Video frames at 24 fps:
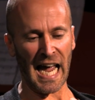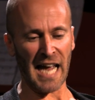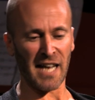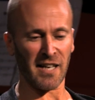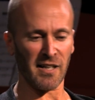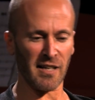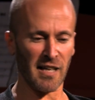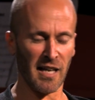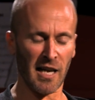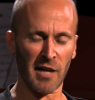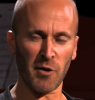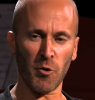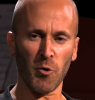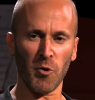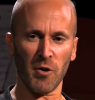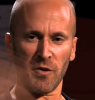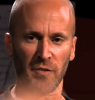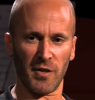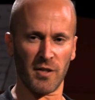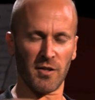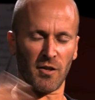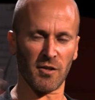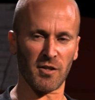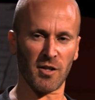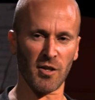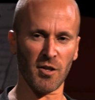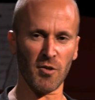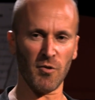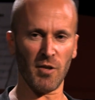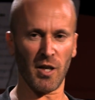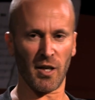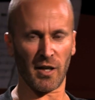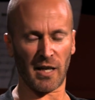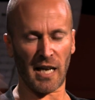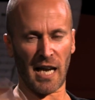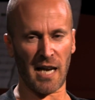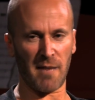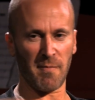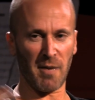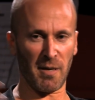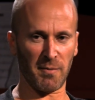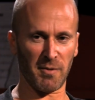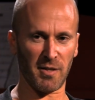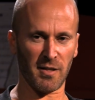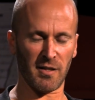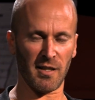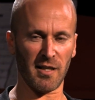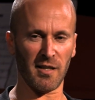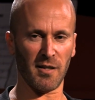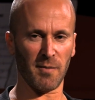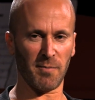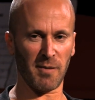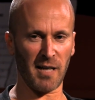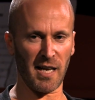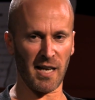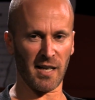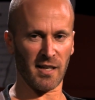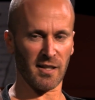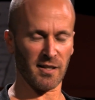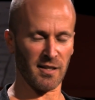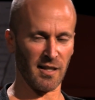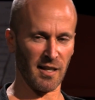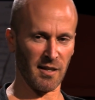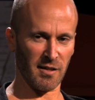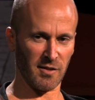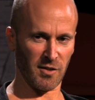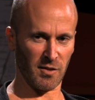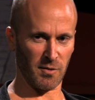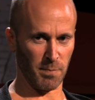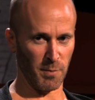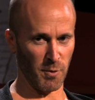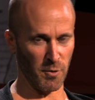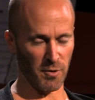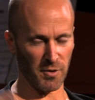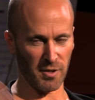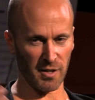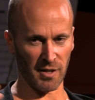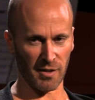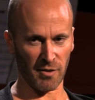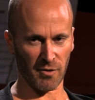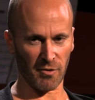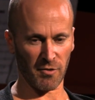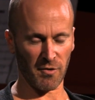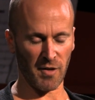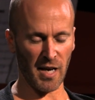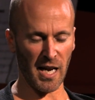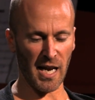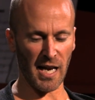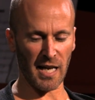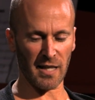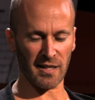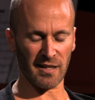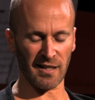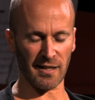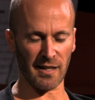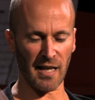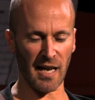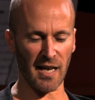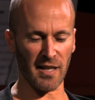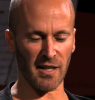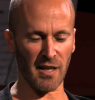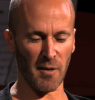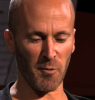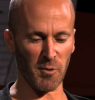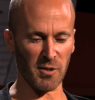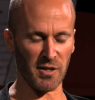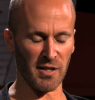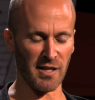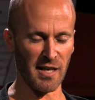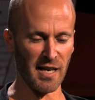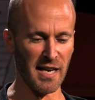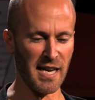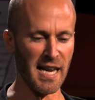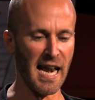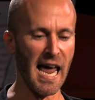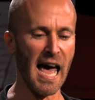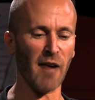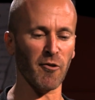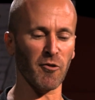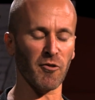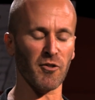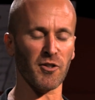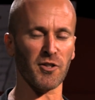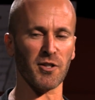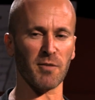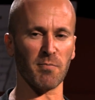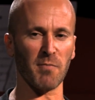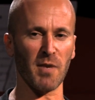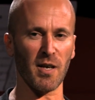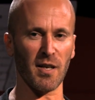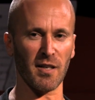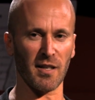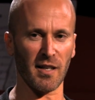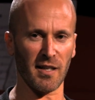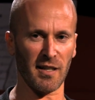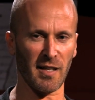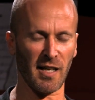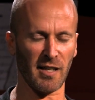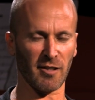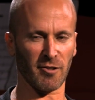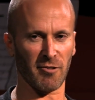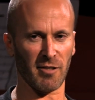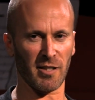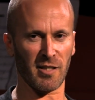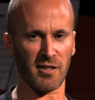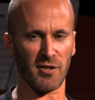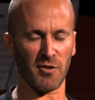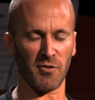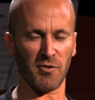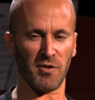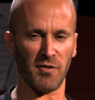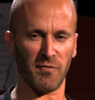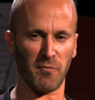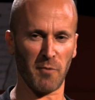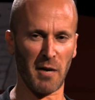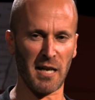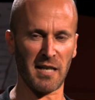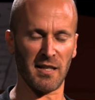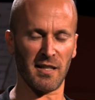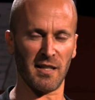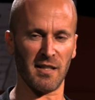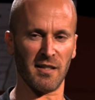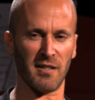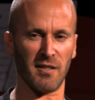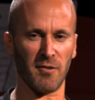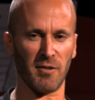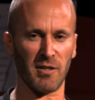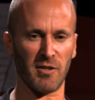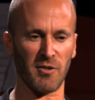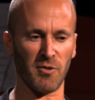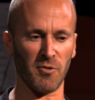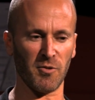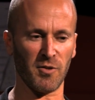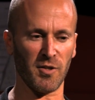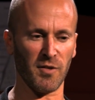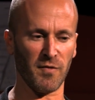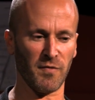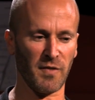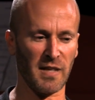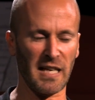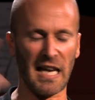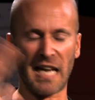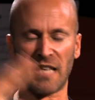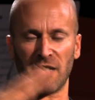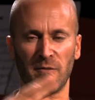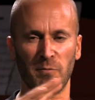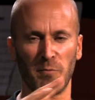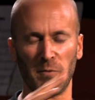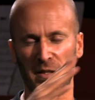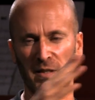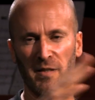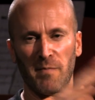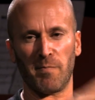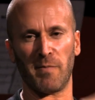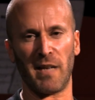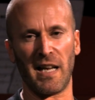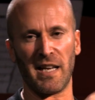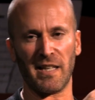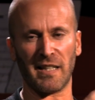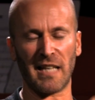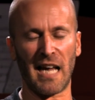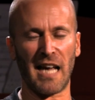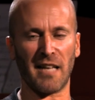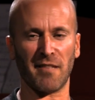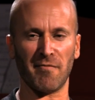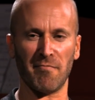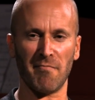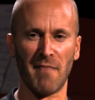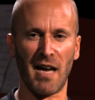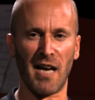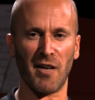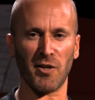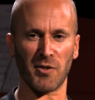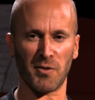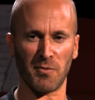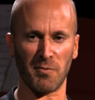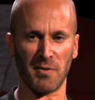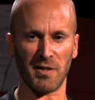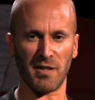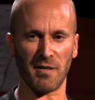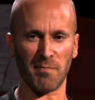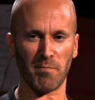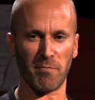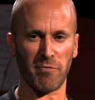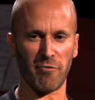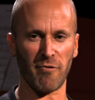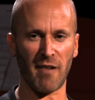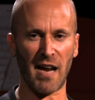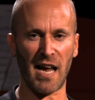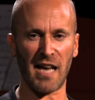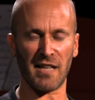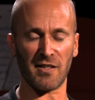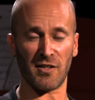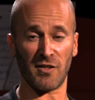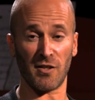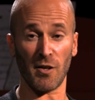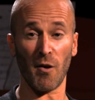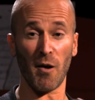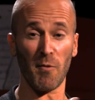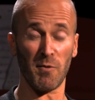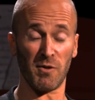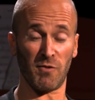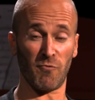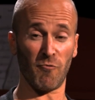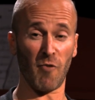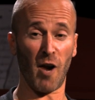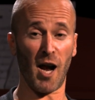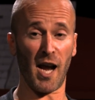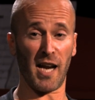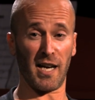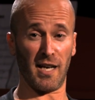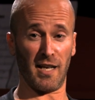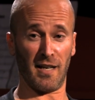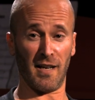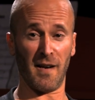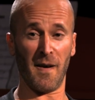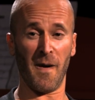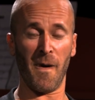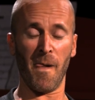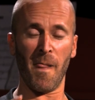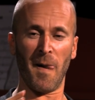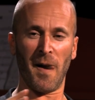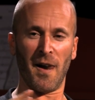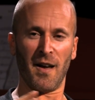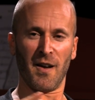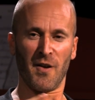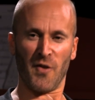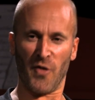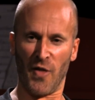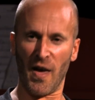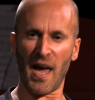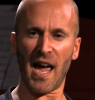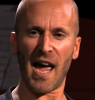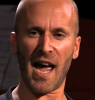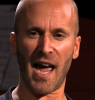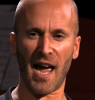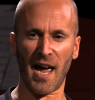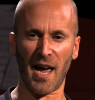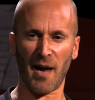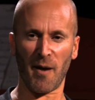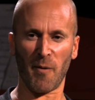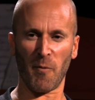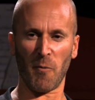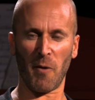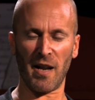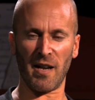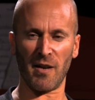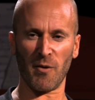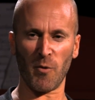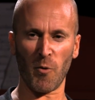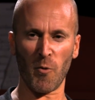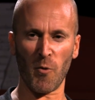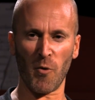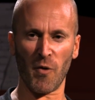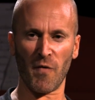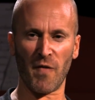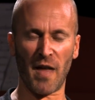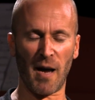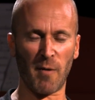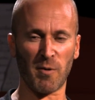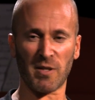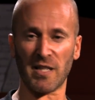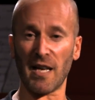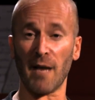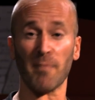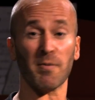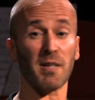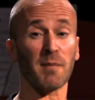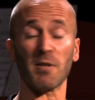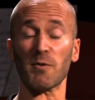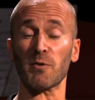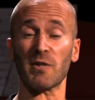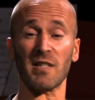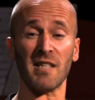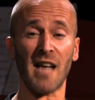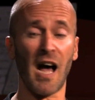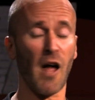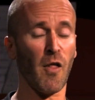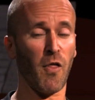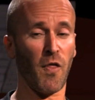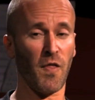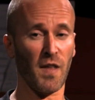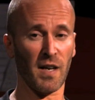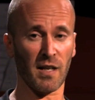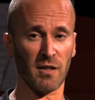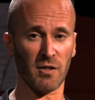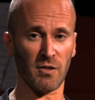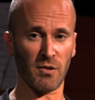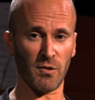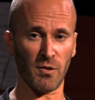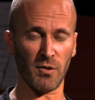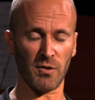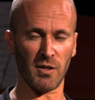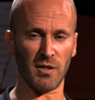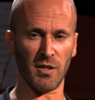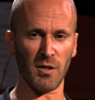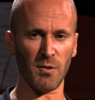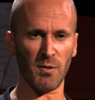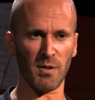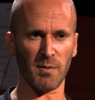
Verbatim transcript: and, and all of the Doctor Who lot came up to see the play because they supporting Chris, and then there was the announcement, and then Chris sort of went into a sort of, he had played cat and mouse with the press. So I was right there when all of that was happening, but it was nothing at all to do